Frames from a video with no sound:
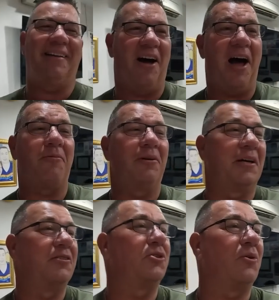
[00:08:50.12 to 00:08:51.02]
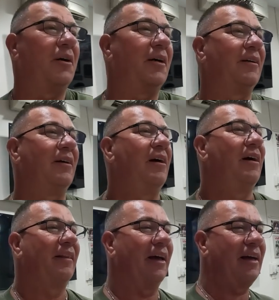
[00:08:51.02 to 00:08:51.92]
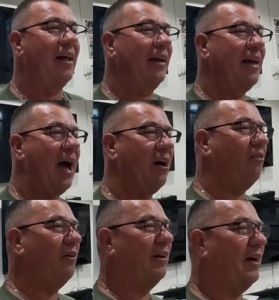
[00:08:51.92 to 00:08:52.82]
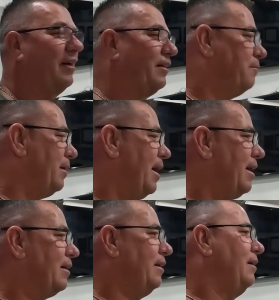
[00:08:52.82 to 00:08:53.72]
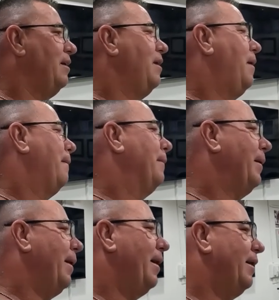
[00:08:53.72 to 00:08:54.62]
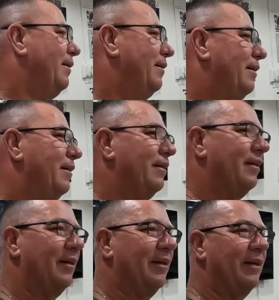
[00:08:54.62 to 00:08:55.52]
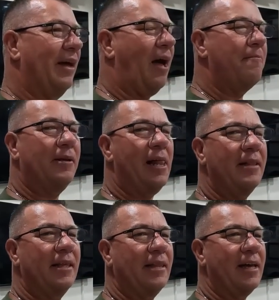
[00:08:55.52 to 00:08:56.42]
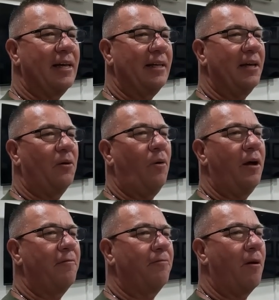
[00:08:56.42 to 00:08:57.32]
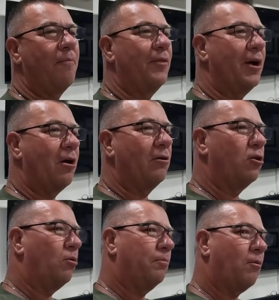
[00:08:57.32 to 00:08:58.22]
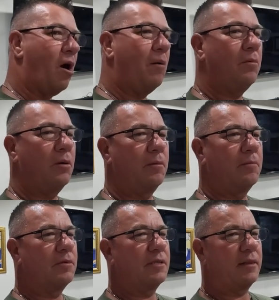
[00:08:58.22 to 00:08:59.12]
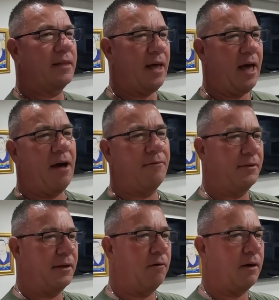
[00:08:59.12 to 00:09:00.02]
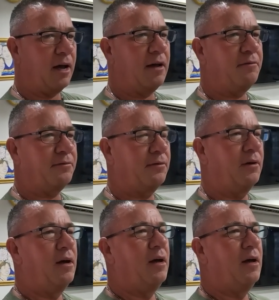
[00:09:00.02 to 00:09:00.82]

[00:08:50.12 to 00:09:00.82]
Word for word: I really enjoy it. They kind of cackle a lot in the back, but hey. I'm glad that they can get away from their little problems that they have in their life.